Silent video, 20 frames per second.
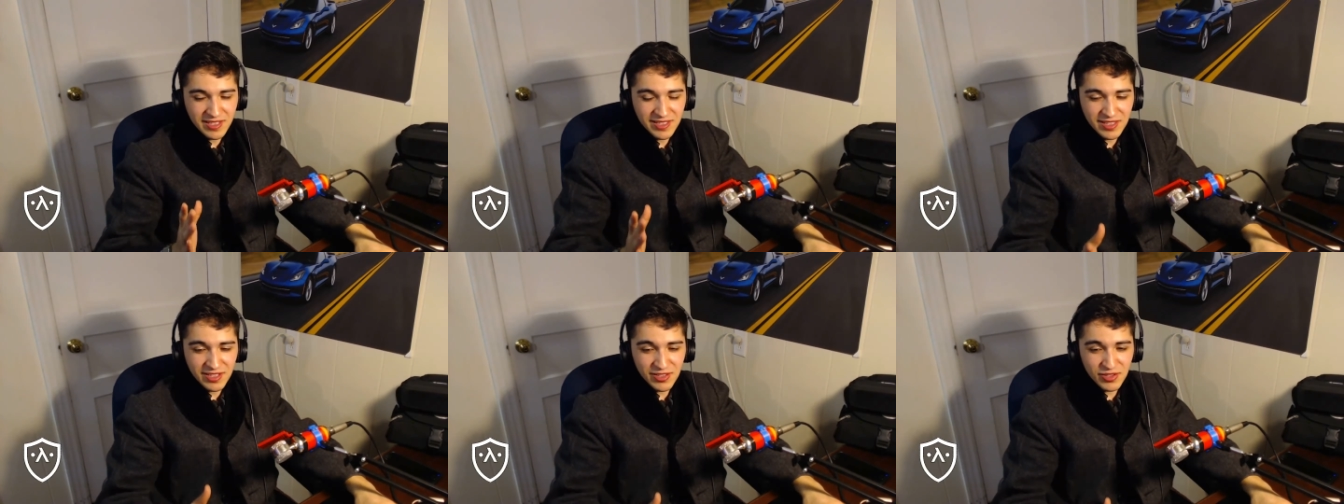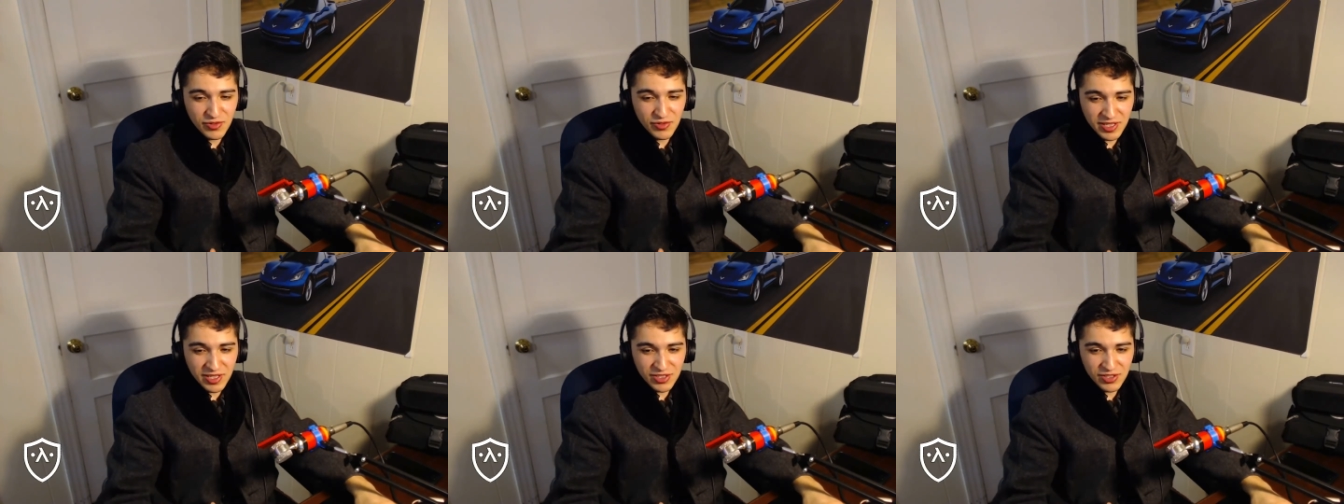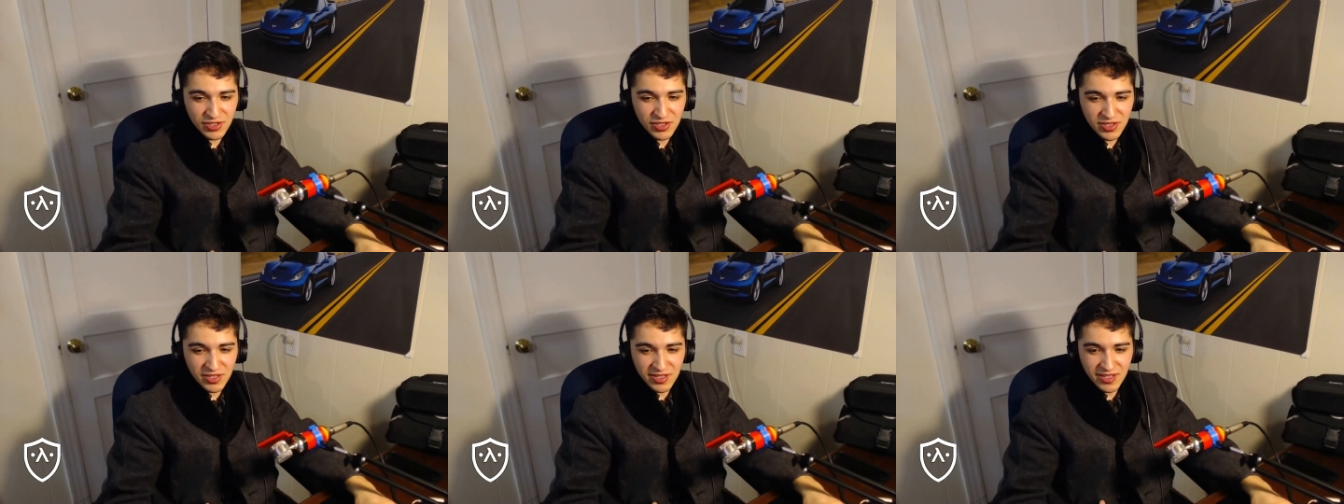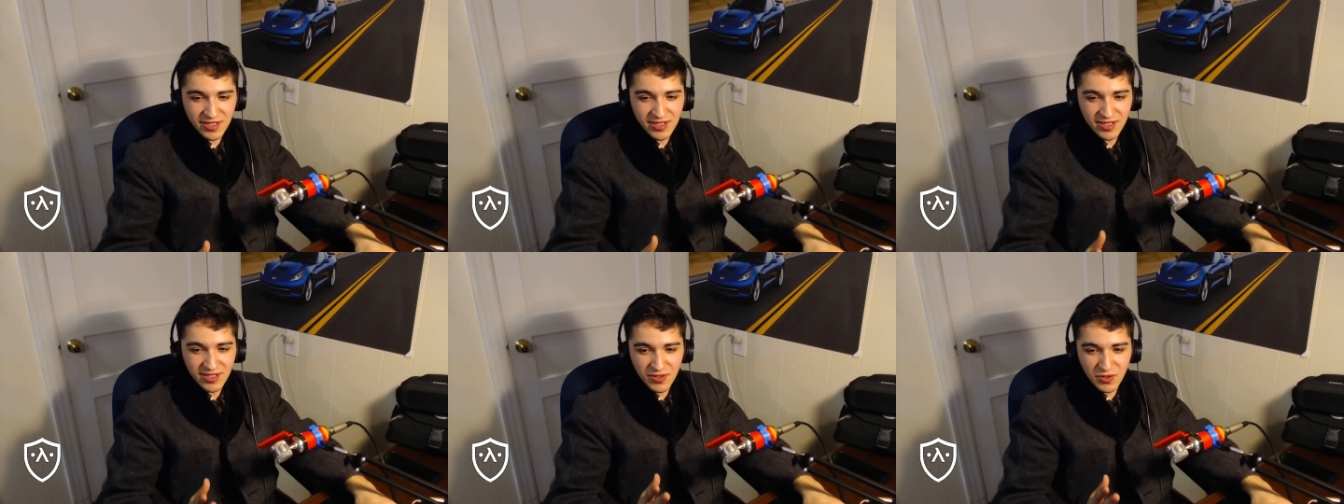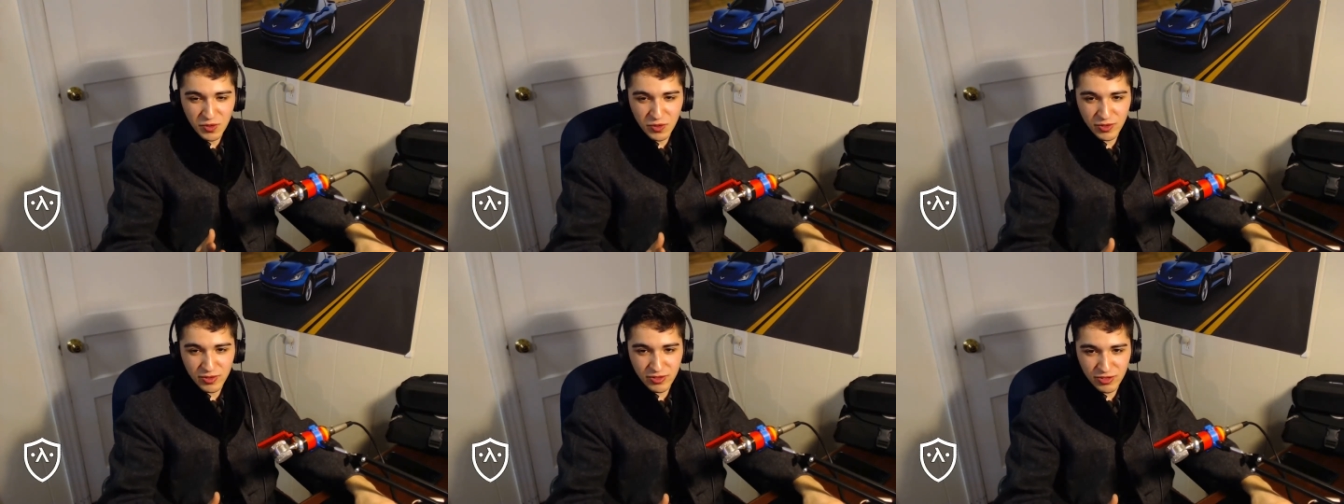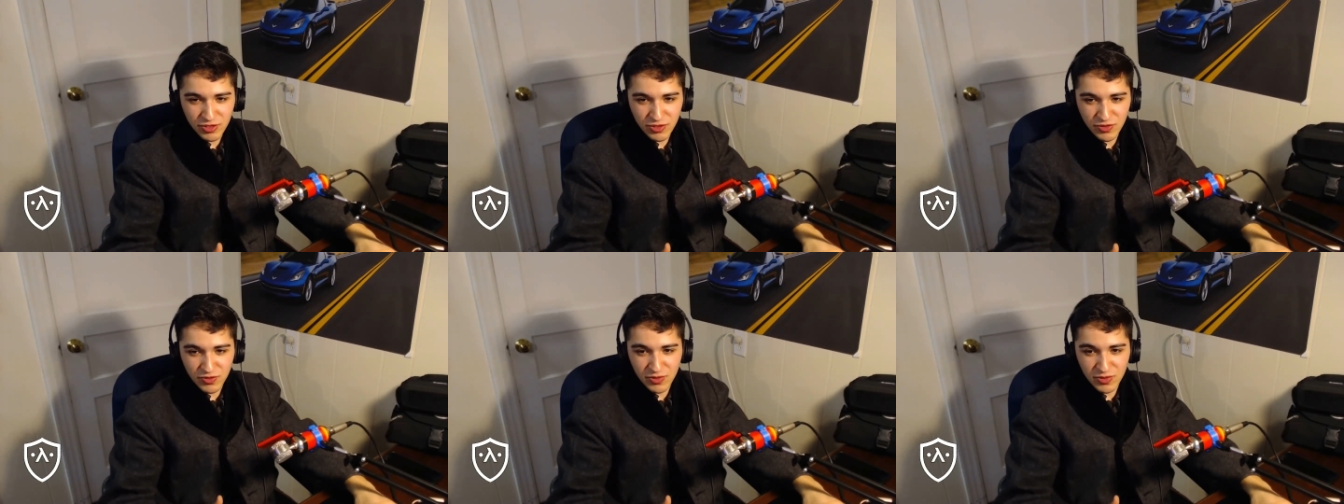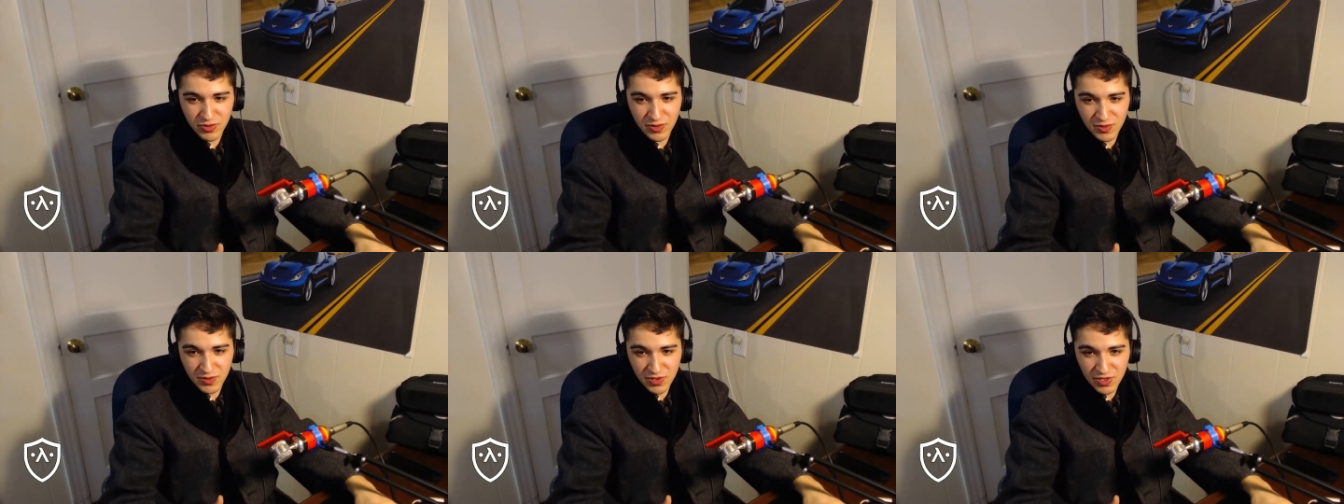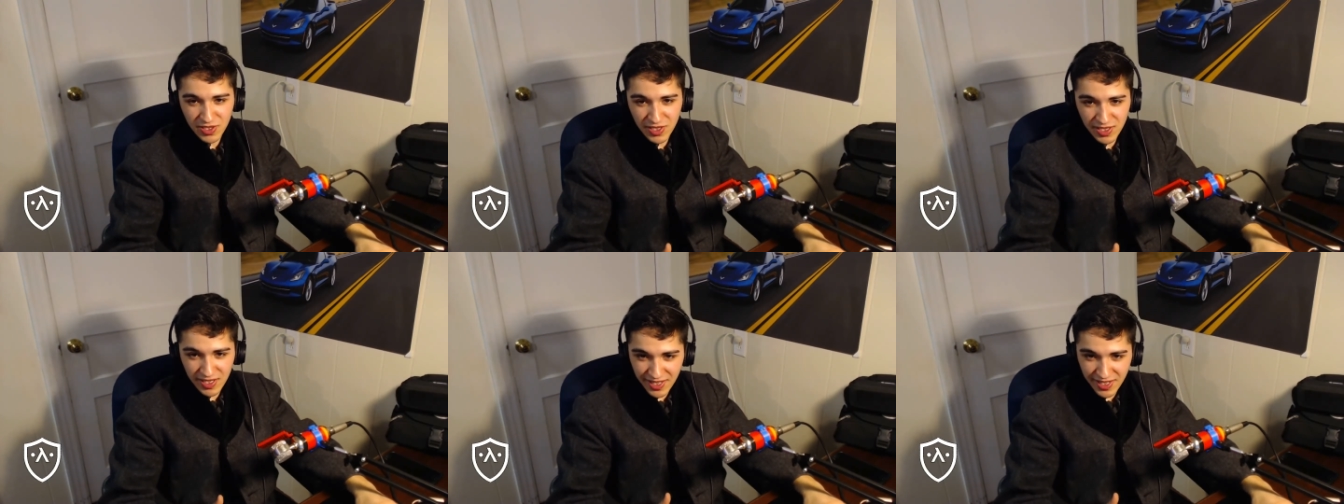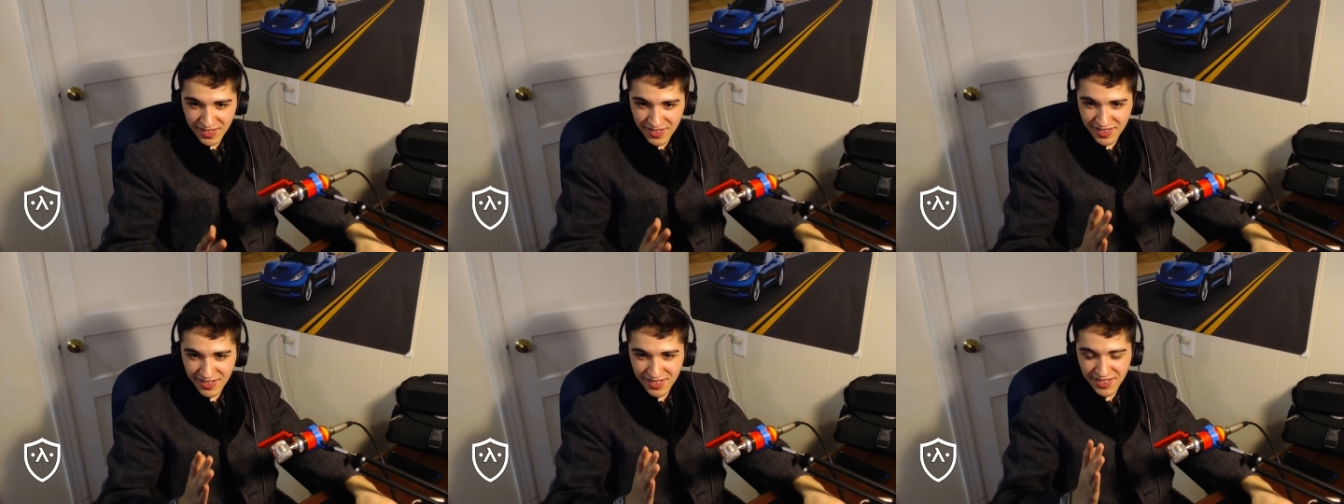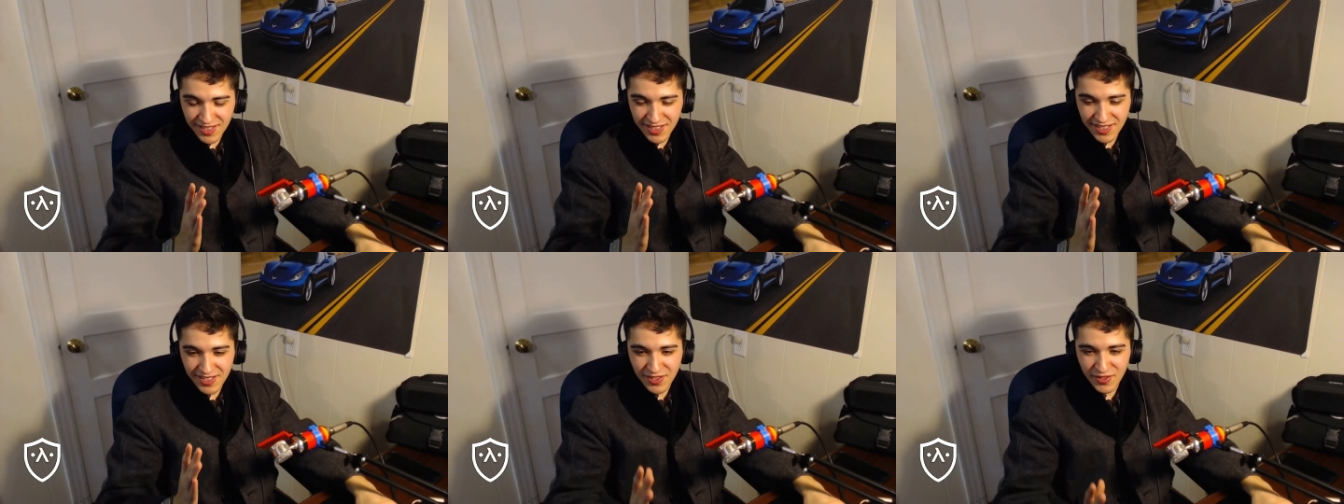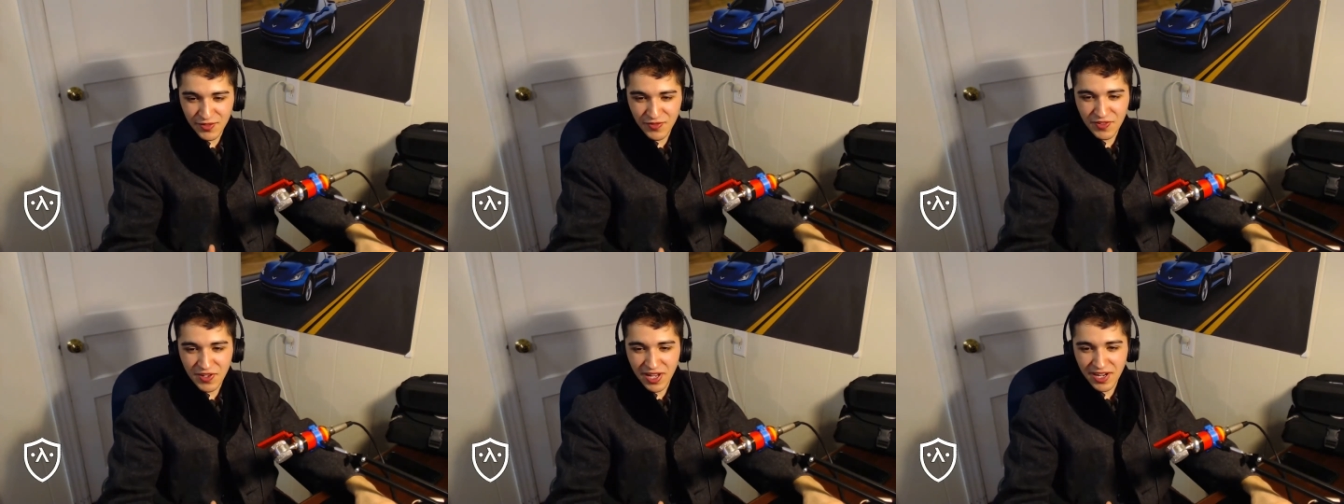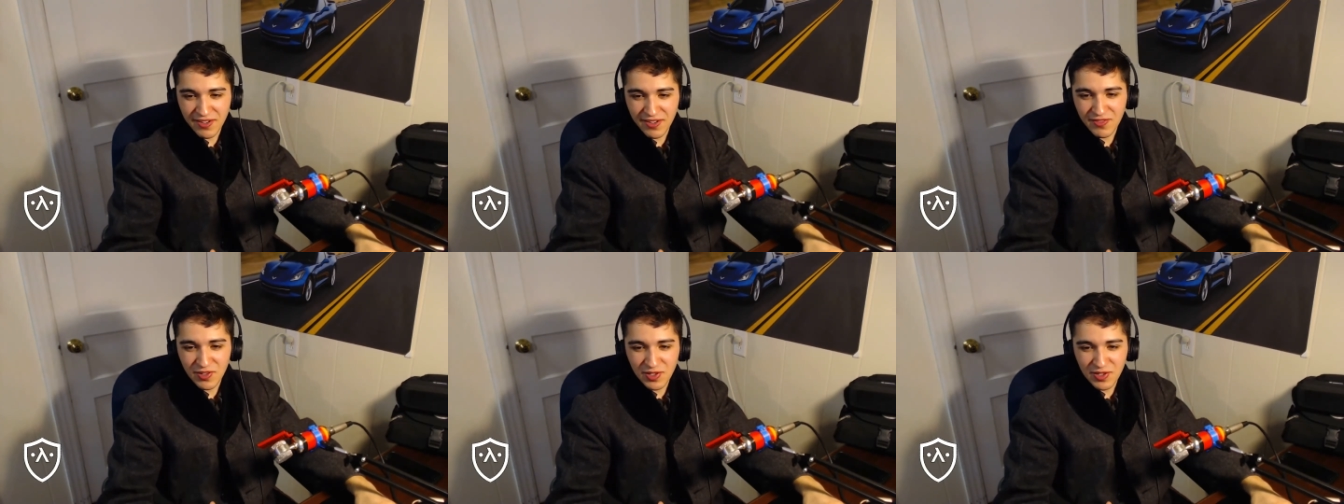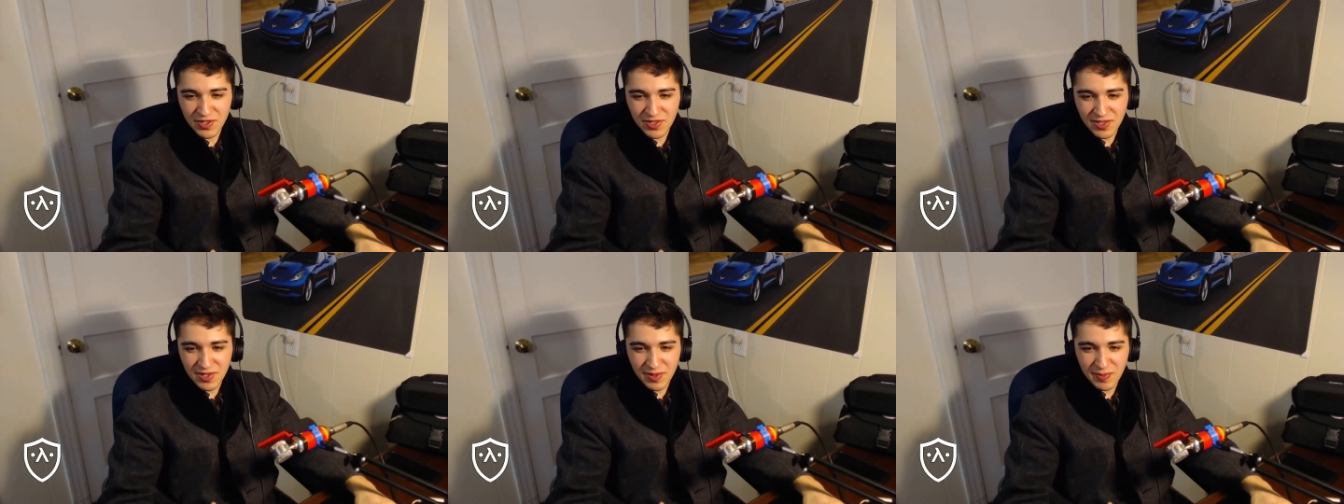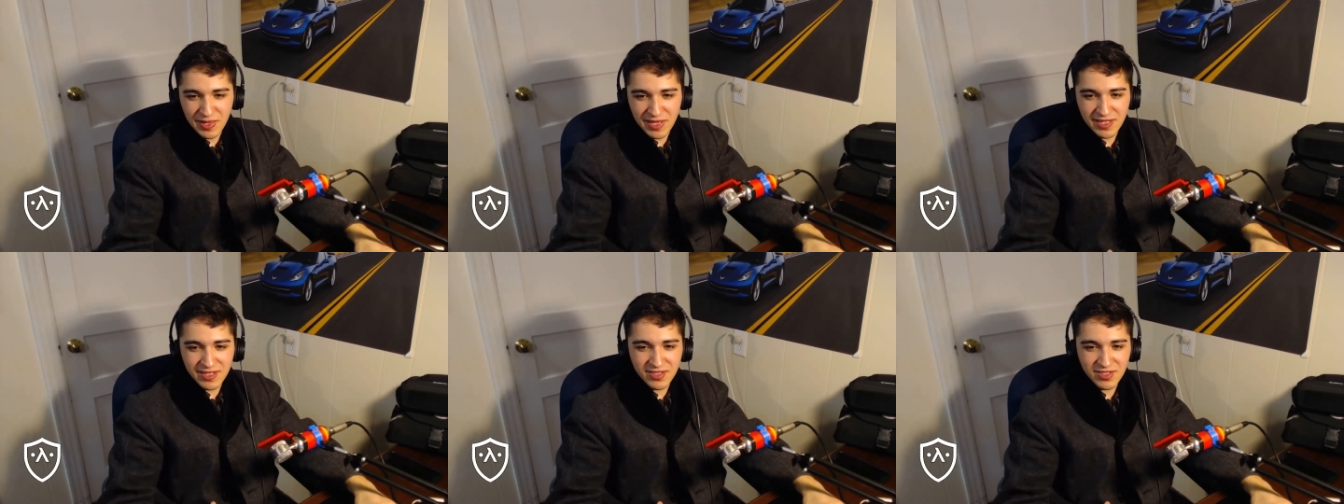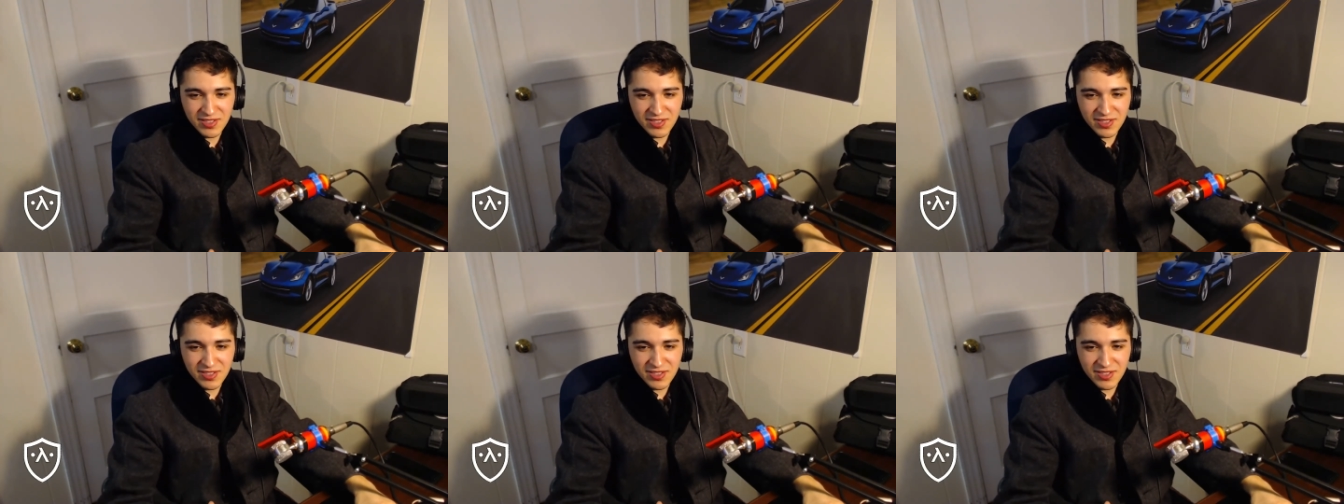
The Grinch or Scrooge. And you've kind of heard Amanda's